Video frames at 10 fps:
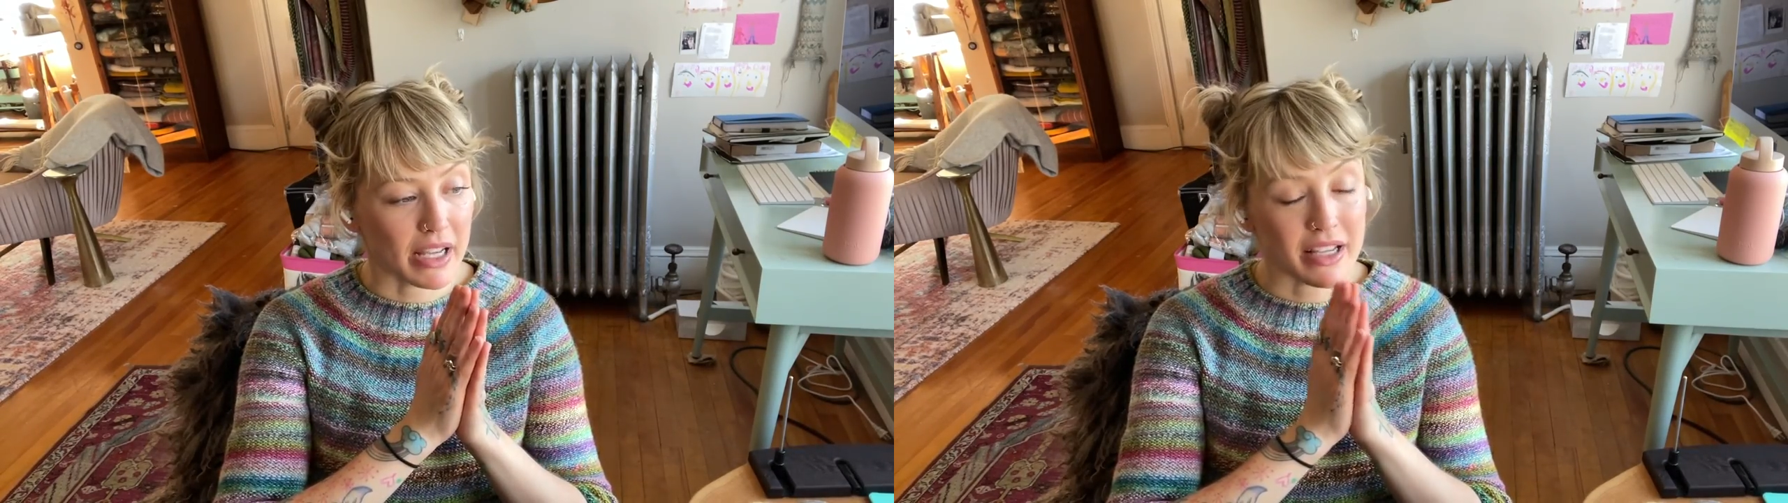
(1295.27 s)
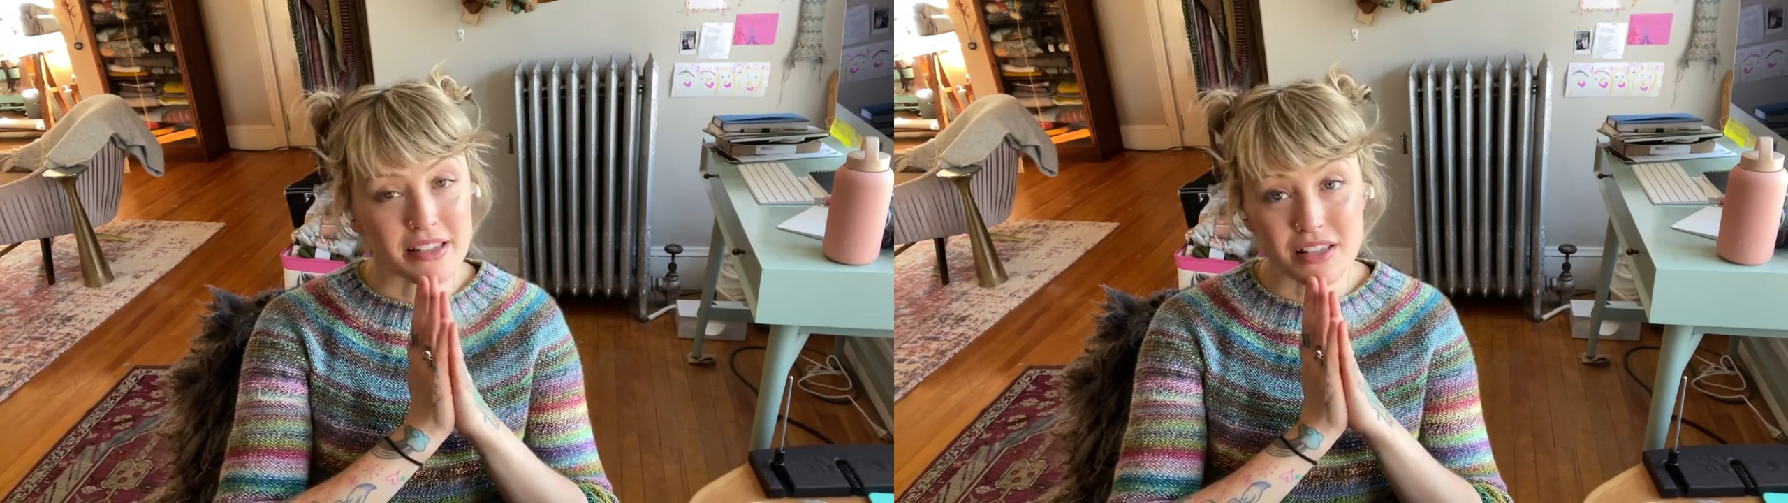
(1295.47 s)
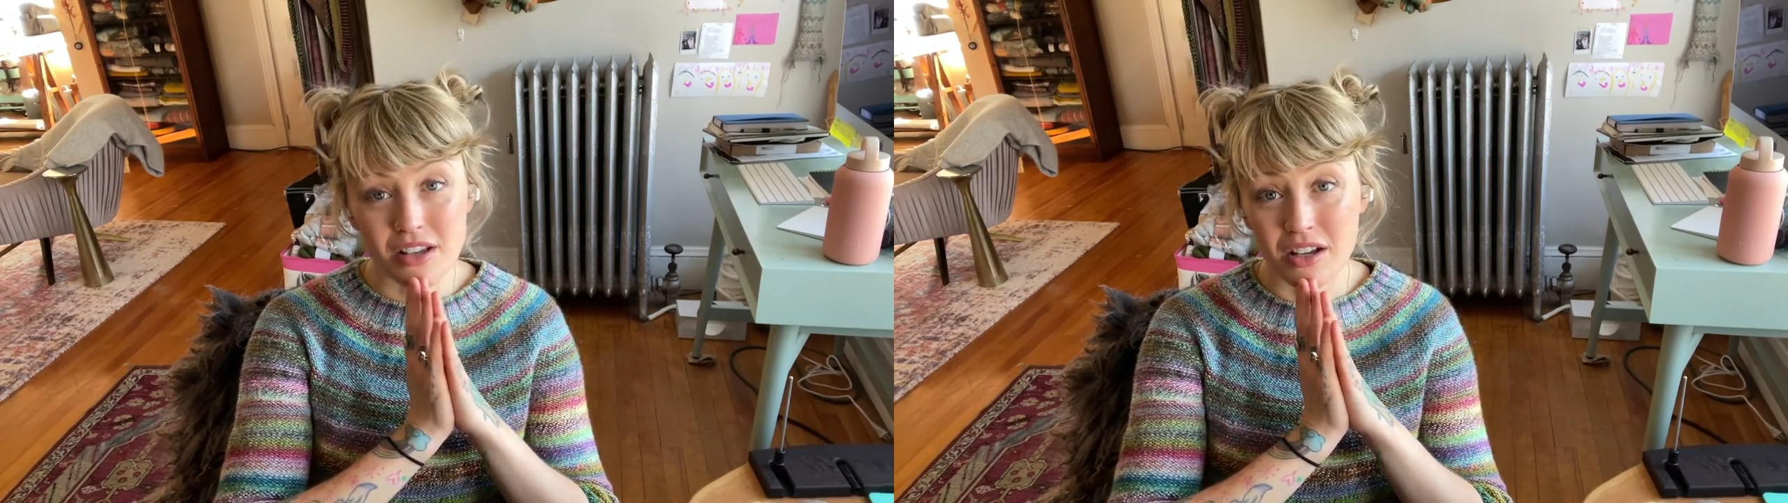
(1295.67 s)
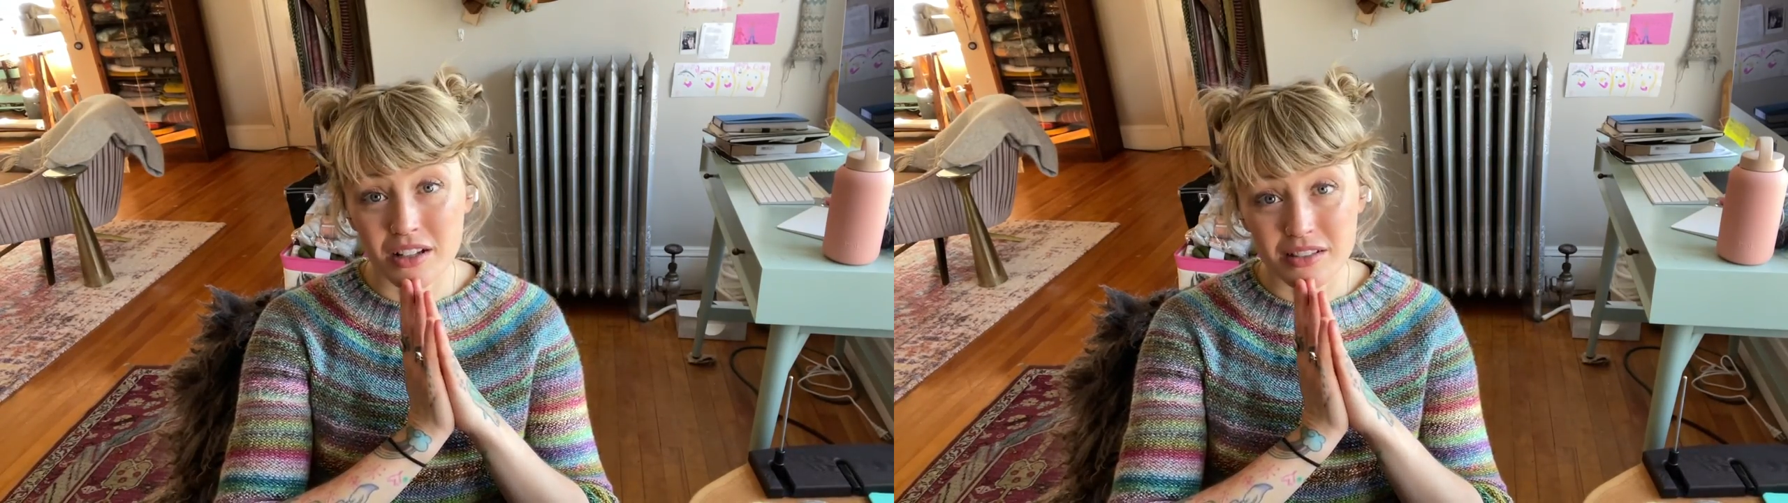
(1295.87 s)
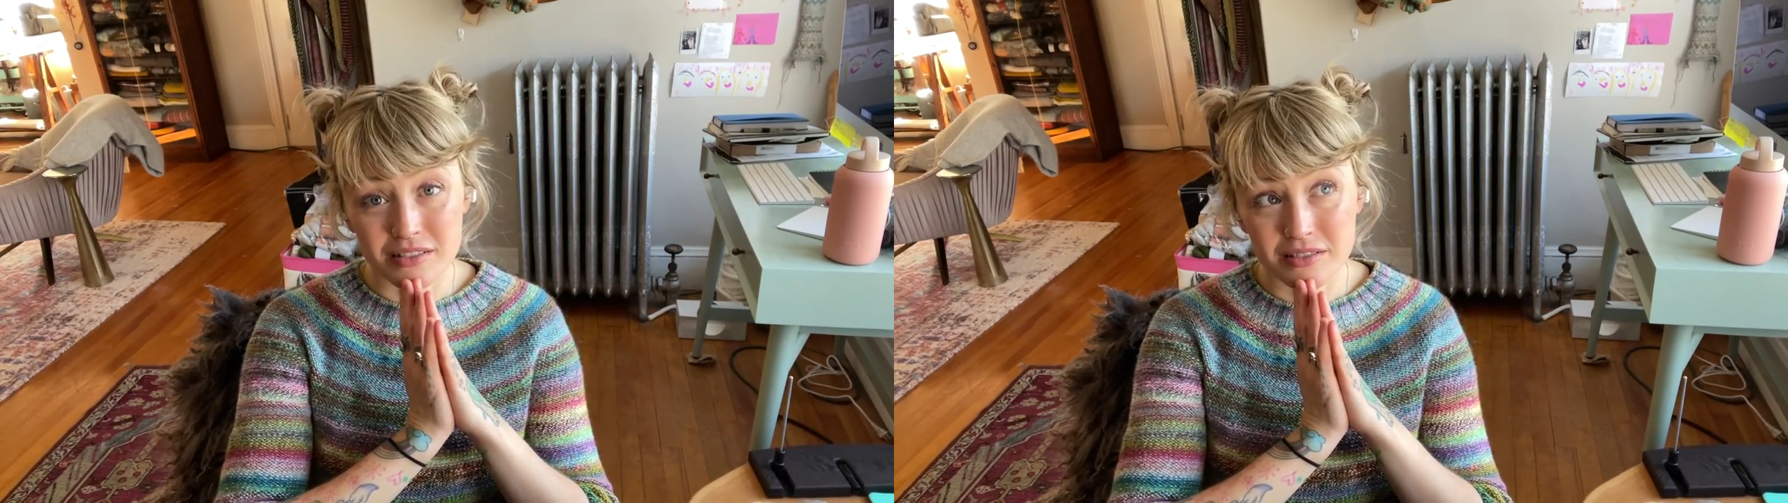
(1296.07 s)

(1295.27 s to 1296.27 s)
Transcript: guess that's all.